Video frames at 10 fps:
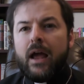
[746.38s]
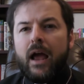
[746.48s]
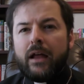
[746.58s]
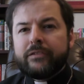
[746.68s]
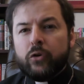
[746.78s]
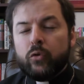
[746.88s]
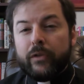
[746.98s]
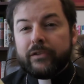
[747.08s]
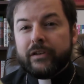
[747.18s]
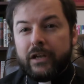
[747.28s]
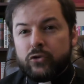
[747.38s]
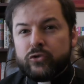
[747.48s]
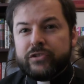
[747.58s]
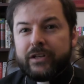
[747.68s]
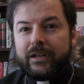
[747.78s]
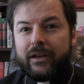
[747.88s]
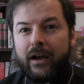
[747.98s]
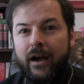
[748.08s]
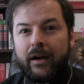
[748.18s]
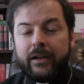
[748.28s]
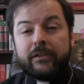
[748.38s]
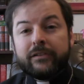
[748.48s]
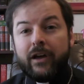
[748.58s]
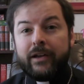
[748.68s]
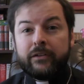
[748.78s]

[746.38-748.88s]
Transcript: And so that's an interesting insight